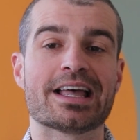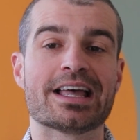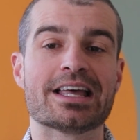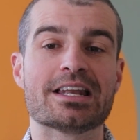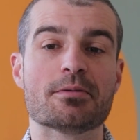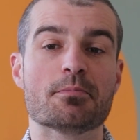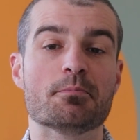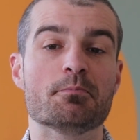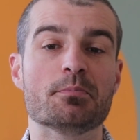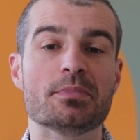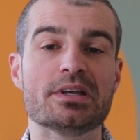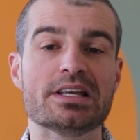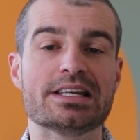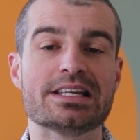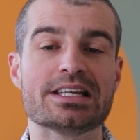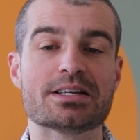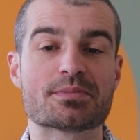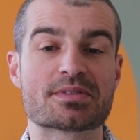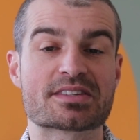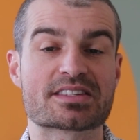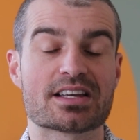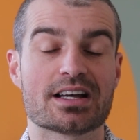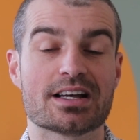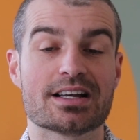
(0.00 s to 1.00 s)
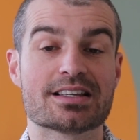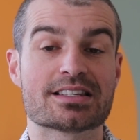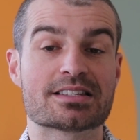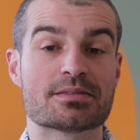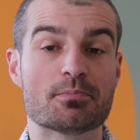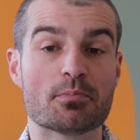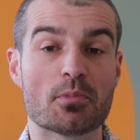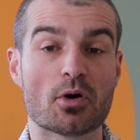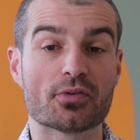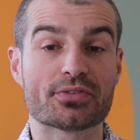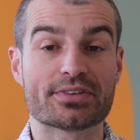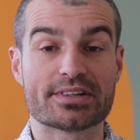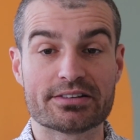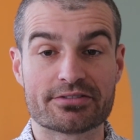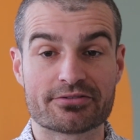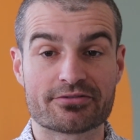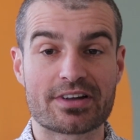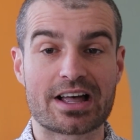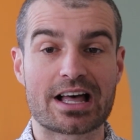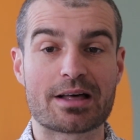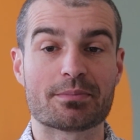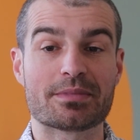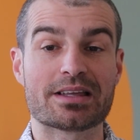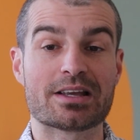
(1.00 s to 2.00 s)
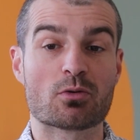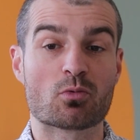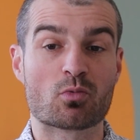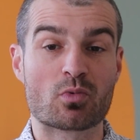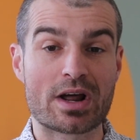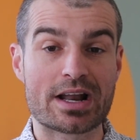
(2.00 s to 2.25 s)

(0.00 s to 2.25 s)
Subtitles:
and medium-sized multifamily